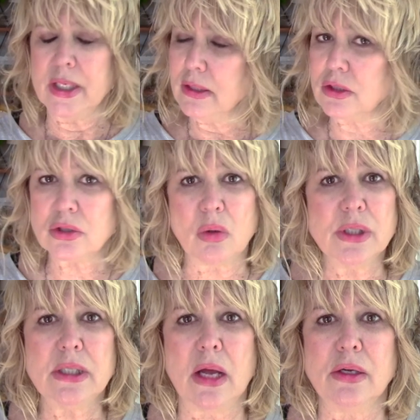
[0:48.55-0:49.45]
It is
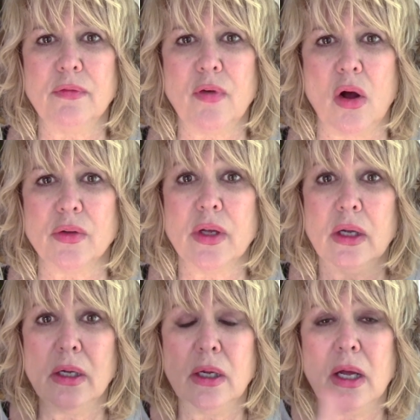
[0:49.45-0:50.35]
totally not your fault.
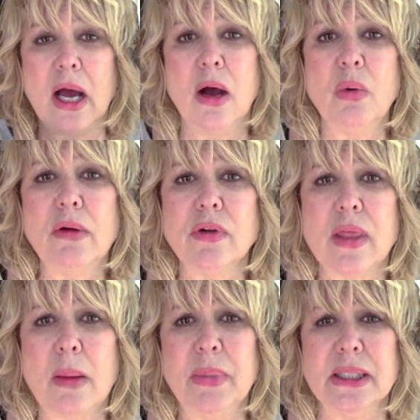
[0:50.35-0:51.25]
However,
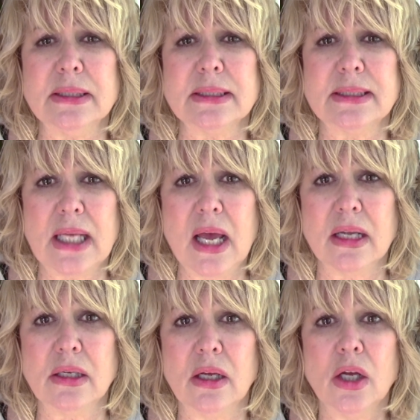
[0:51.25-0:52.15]
that being
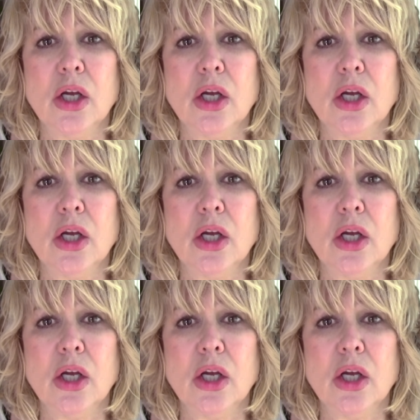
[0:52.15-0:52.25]
said,